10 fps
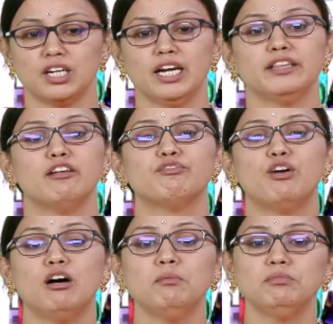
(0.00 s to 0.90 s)
They form
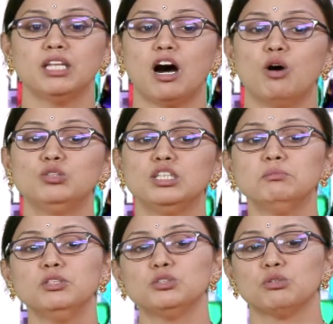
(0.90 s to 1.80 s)
the
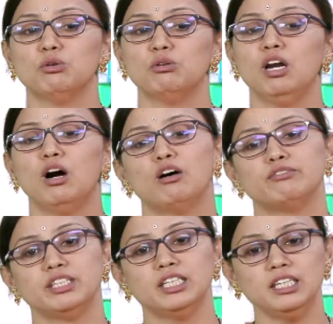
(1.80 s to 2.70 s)
outermost whole of
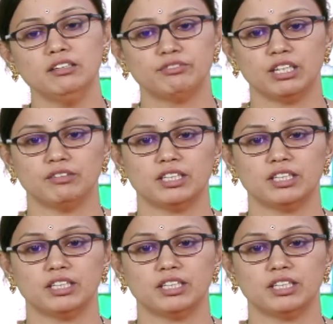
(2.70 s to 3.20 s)
the flower.